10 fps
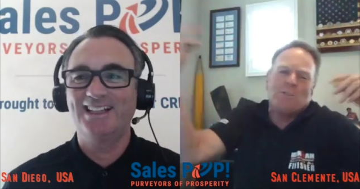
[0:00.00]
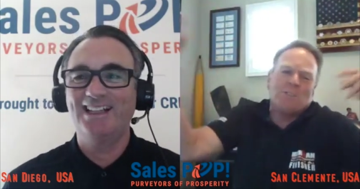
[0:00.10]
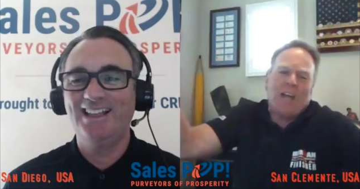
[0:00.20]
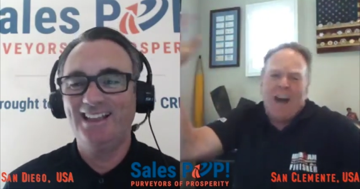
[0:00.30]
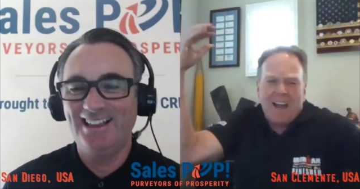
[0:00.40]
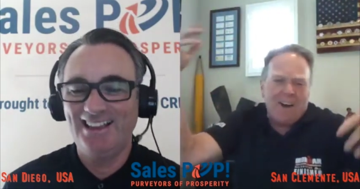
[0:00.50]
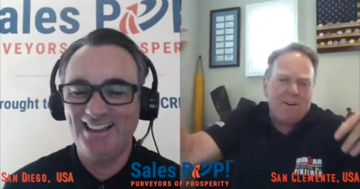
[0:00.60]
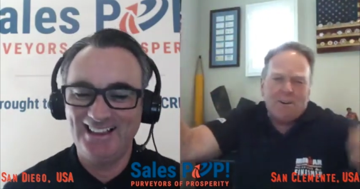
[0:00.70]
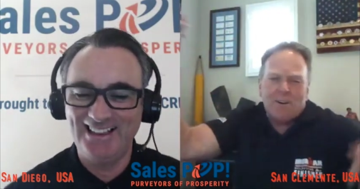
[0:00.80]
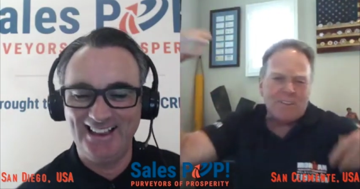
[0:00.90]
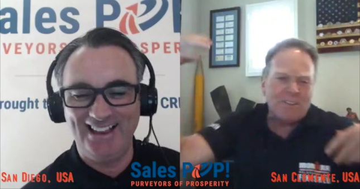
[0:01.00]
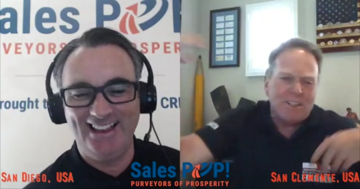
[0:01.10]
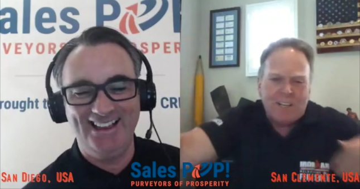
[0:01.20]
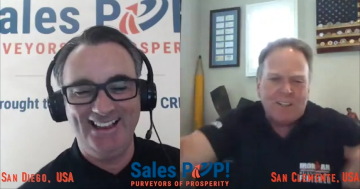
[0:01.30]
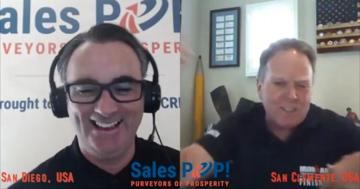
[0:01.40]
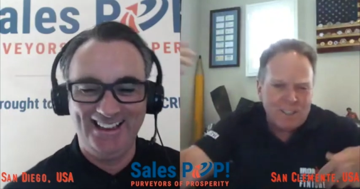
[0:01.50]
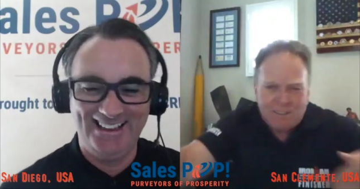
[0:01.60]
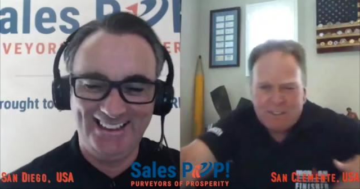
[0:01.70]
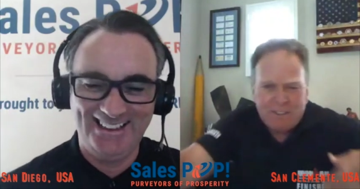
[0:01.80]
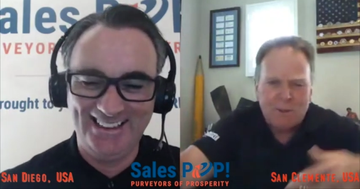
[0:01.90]
Speaker 1: own style.
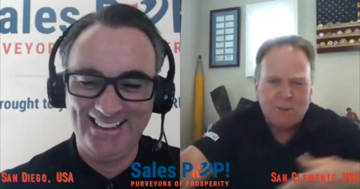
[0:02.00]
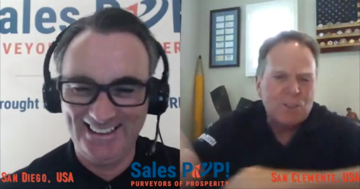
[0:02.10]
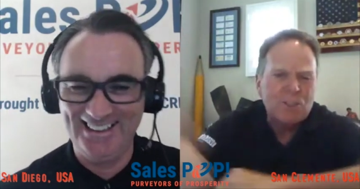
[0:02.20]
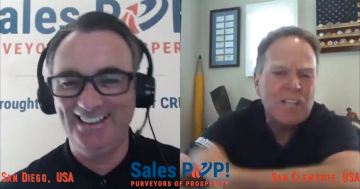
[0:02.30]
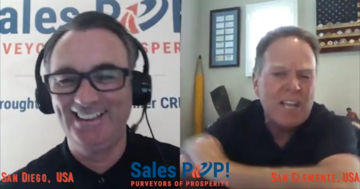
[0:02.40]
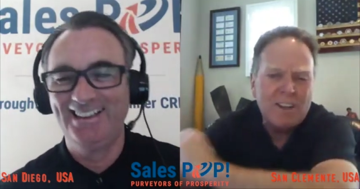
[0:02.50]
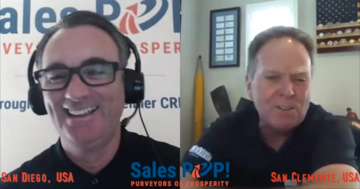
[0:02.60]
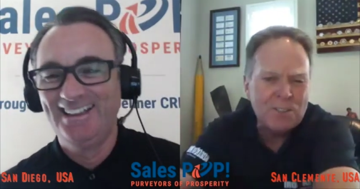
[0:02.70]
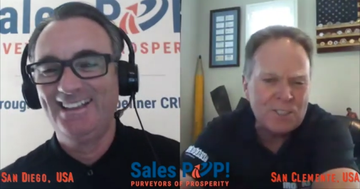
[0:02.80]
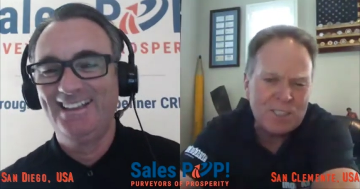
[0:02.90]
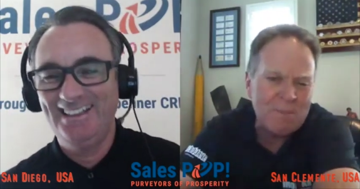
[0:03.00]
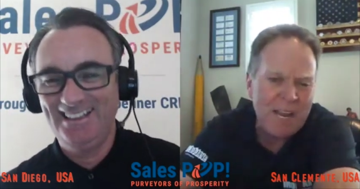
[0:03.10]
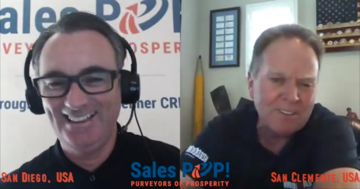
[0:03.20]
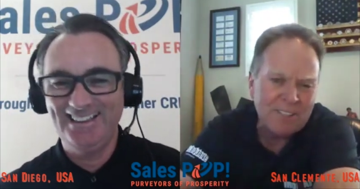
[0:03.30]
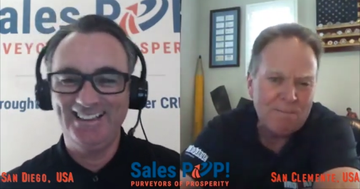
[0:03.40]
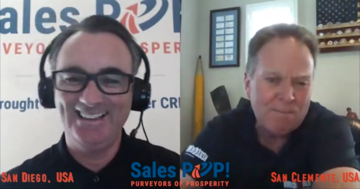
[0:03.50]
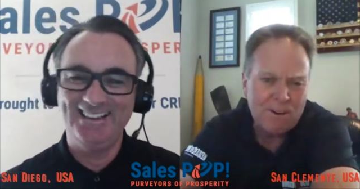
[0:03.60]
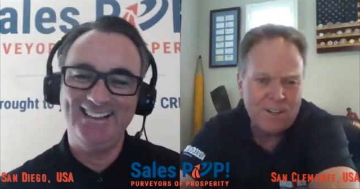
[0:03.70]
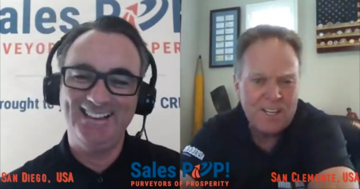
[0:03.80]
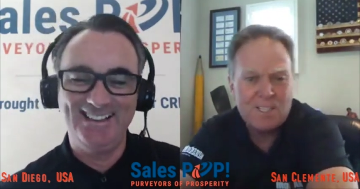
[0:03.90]
You know, sales is somehow
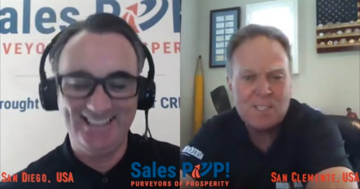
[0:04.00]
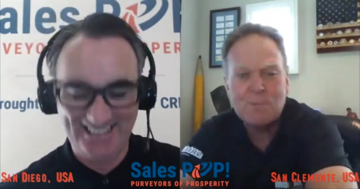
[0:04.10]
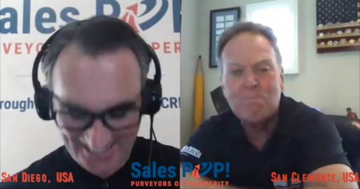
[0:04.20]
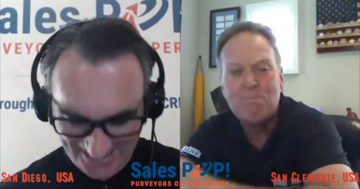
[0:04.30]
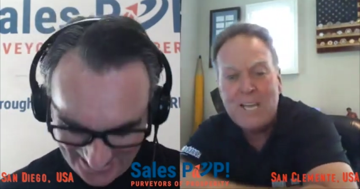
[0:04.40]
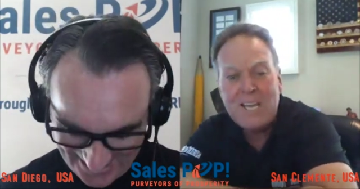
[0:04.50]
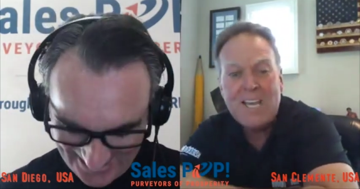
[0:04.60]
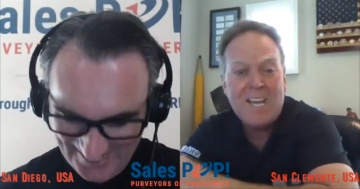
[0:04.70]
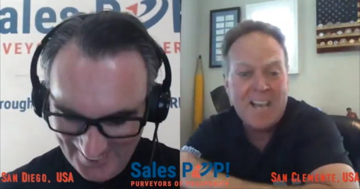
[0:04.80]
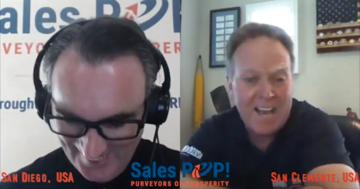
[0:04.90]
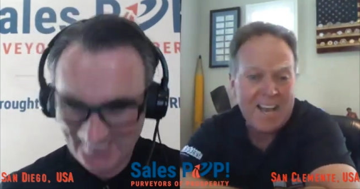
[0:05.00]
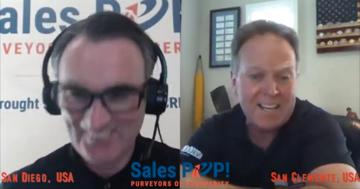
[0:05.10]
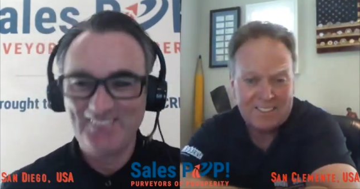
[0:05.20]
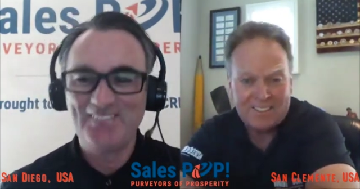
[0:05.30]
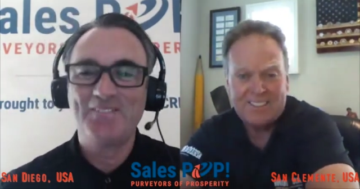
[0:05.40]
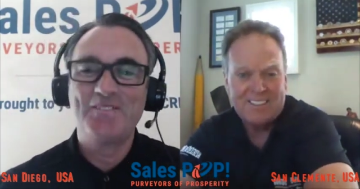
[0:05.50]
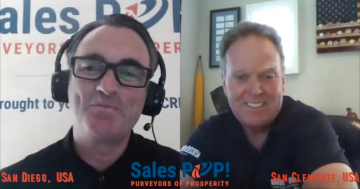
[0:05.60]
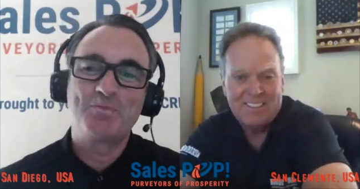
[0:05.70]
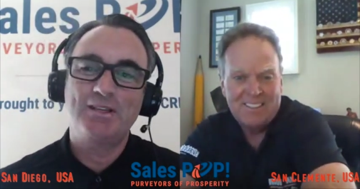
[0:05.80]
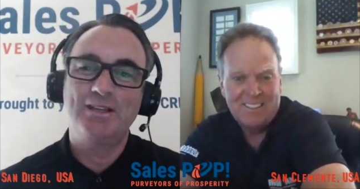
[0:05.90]
different. It's B S.
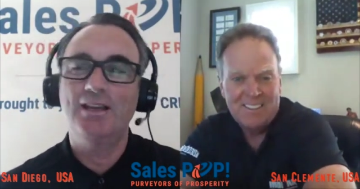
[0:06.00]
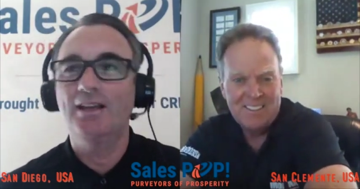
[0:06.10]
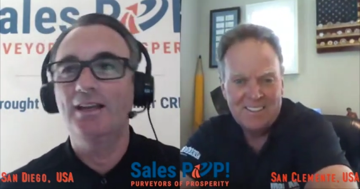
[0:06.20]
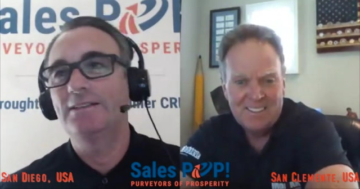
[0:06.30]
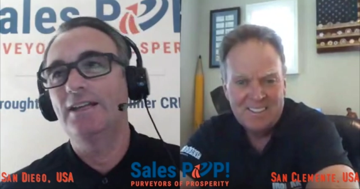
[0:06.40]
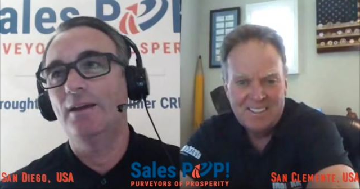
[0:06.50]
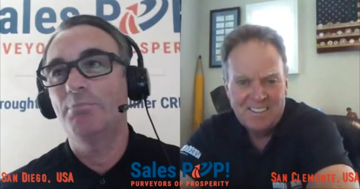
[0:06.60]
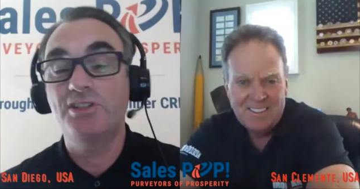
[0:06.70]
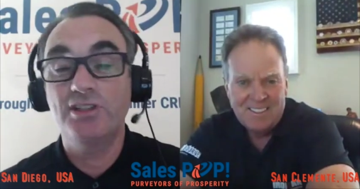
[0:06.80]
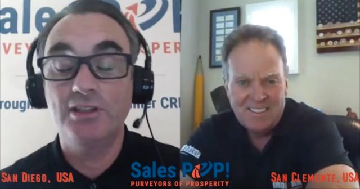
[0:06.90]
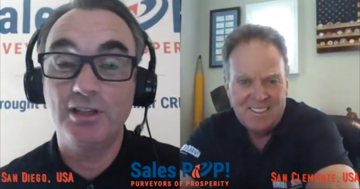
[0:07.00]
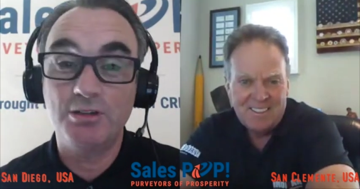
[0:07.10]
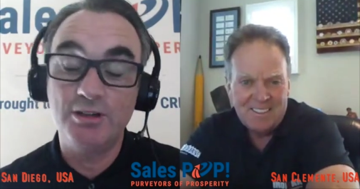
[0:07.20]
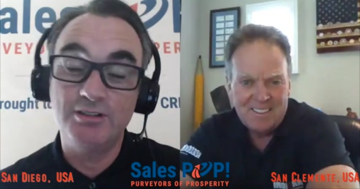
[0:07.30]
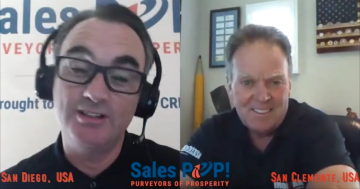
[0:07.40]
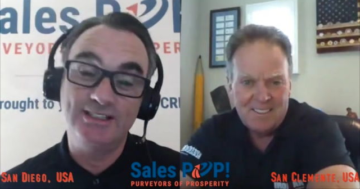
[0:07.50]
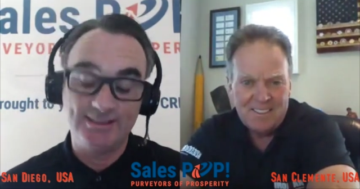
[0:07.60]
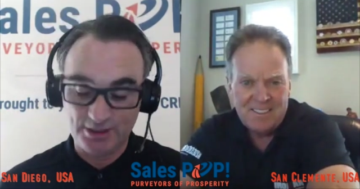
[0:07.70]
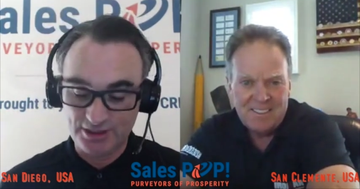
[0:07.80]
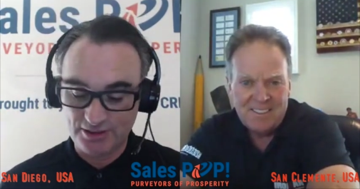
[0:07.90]
Speaker 2: Yeah, yeah. Missing your quota
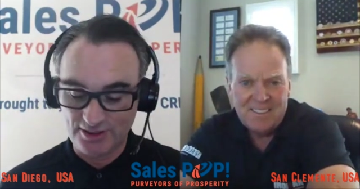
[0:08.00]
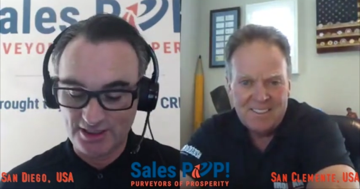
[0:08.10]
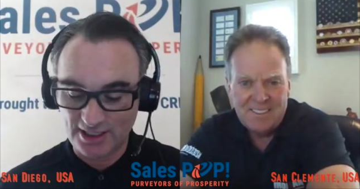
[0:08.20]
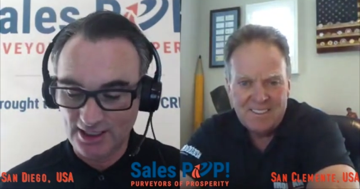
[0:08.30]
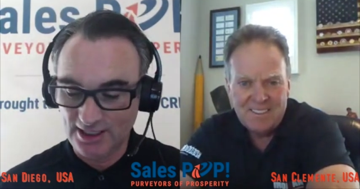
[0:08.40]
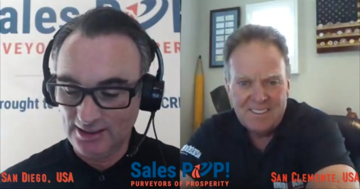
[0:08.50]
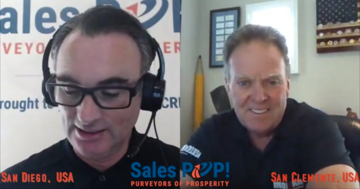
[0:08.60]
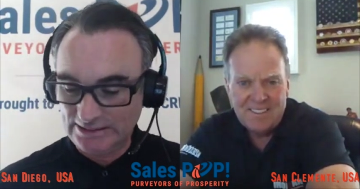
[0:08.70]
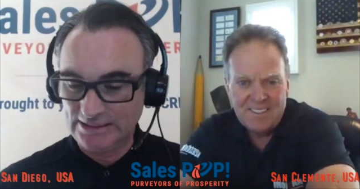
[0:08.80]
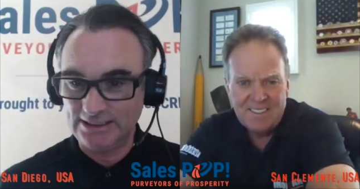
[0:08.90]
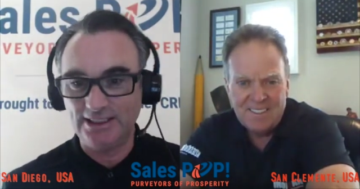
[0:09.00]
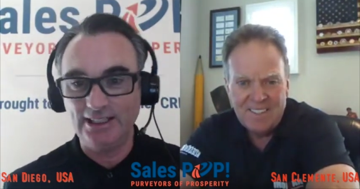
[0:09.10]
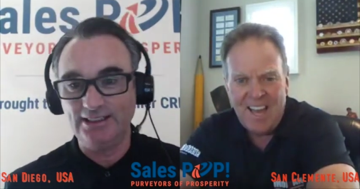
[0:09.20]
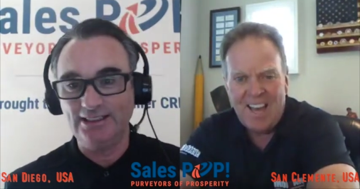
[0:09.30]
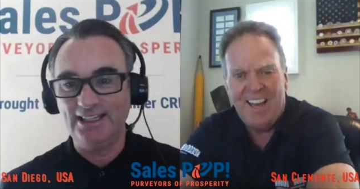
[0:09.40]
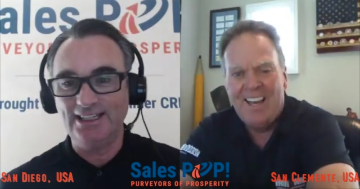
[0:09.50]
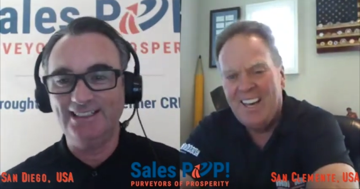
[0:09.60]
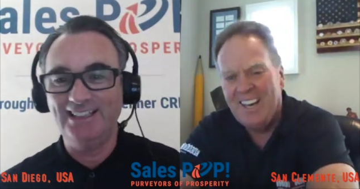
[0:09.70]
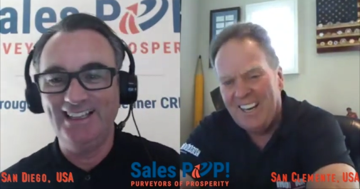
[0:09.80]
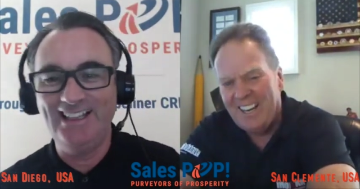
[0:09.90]
isn't much of a style, is it? At the end of the
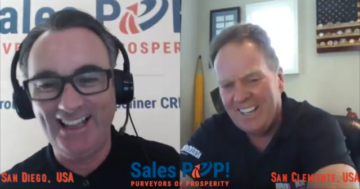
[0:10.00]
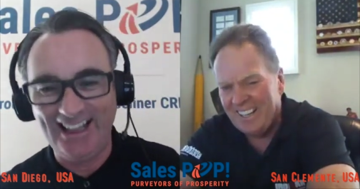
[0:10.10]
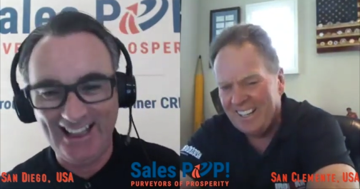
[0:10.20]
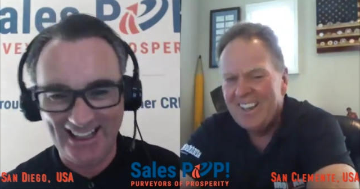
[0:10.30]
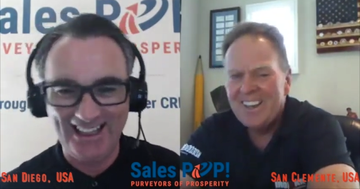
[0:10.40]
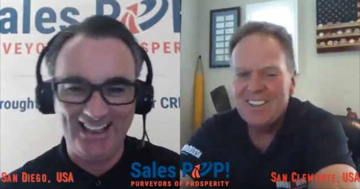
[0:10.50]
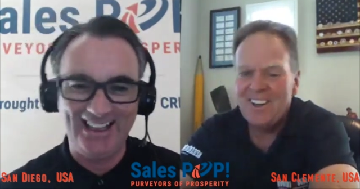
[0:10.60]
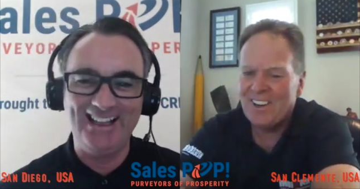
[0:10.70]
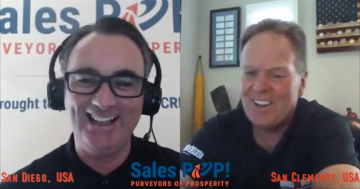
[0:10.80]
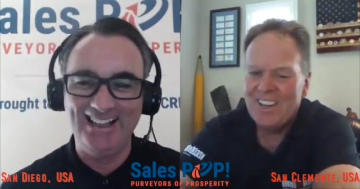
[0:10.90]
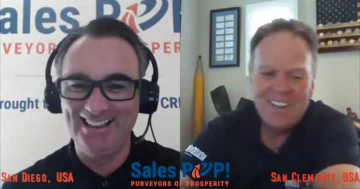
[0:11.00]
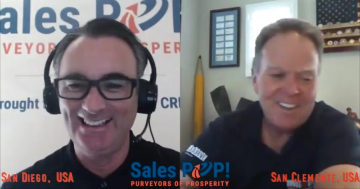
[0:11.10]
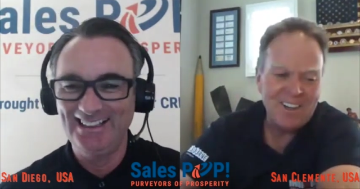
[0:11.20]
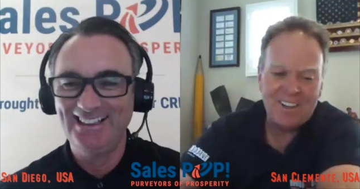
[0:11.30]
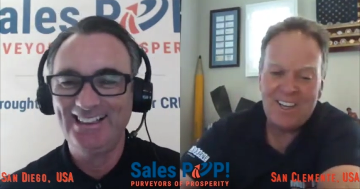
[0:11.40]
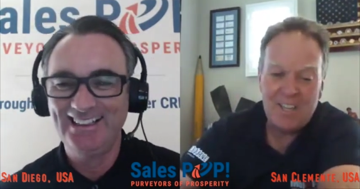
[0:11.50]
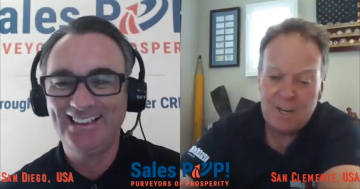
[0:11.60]
day. look, look.